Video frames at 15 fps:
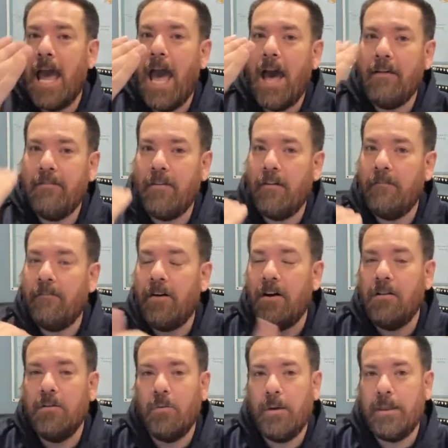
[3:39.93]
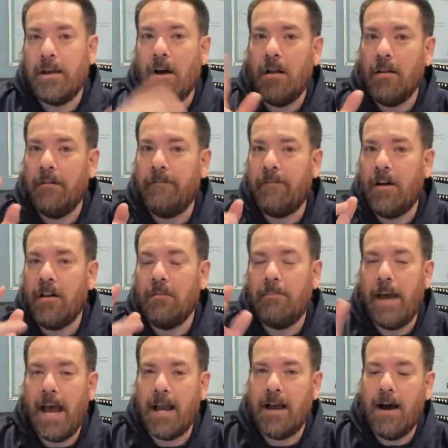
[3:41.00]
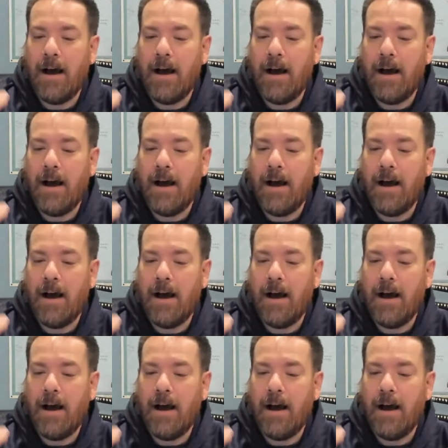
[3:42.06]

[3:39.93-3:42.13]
have what they call a fallback